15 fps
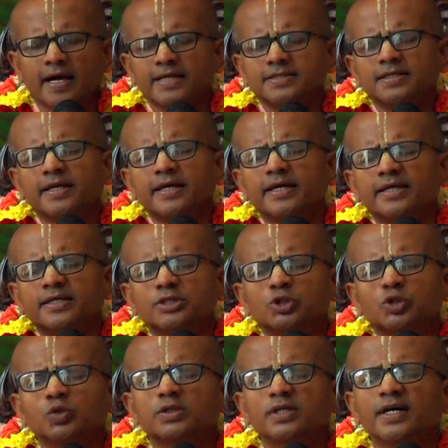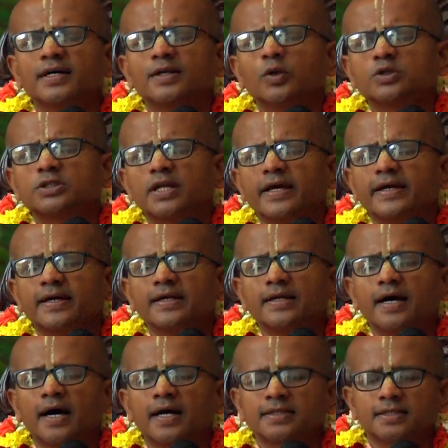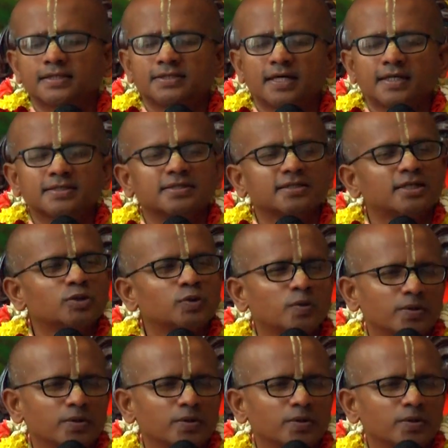actually sutra looks like an Arthashastra